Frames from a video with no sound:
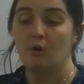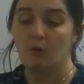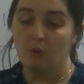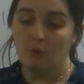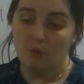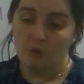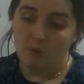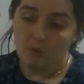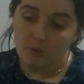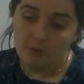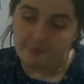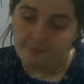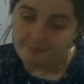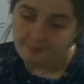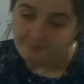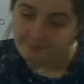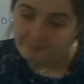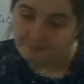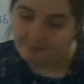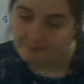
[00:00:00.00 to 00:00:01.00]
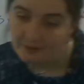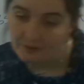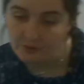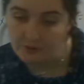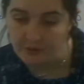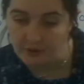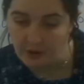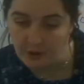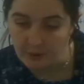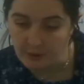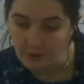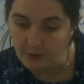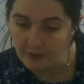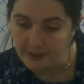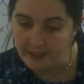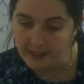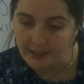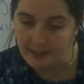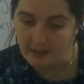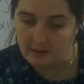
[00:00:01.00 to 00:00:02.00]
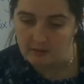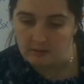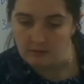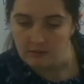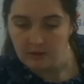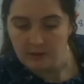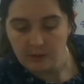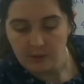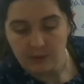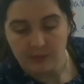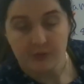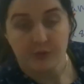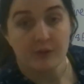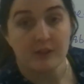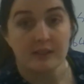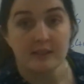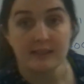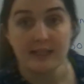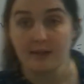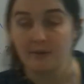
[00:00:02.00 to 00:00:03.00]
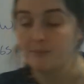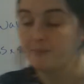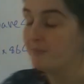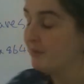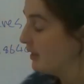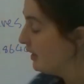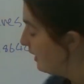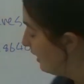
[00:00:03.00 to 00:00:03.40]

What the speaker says: or it's got the whole lot in here. Oh, I'm going to have to write this down.